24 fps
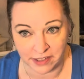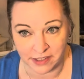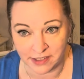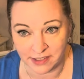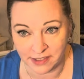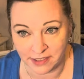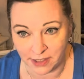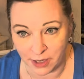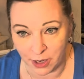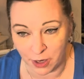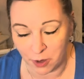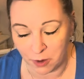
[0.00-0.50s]

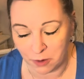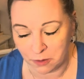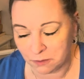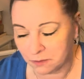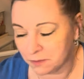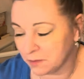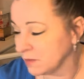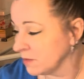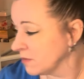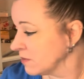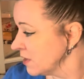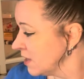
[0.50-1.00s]
So
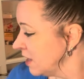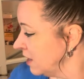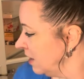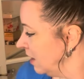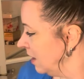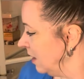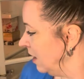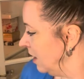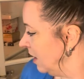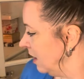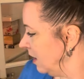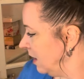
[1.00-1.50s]

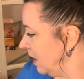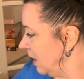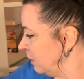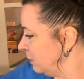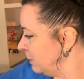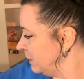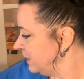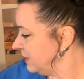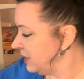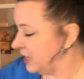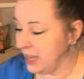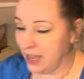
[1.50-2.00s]
I
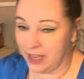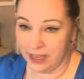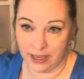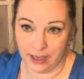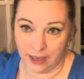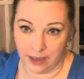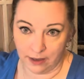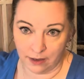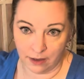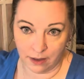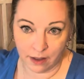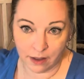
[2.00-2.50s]
was
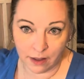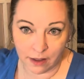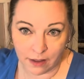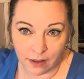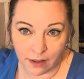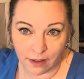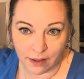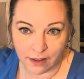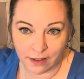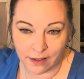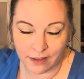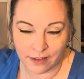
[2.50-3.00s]
saying,
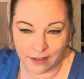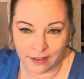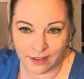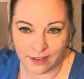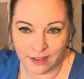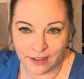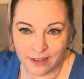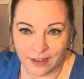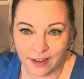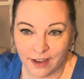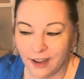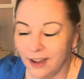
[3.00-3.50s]

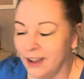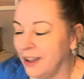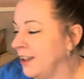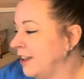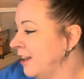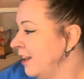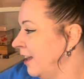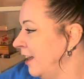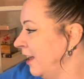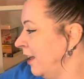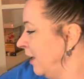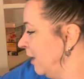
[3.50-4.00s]

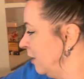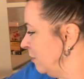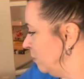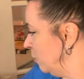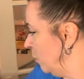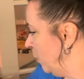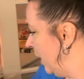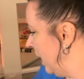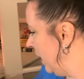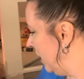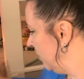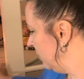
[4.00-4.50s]
um,
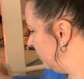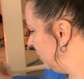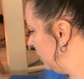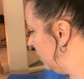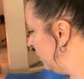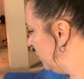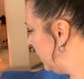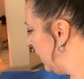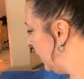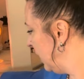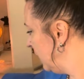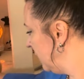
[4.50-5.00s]
wait, real
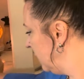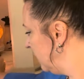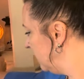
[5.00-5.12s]
quick.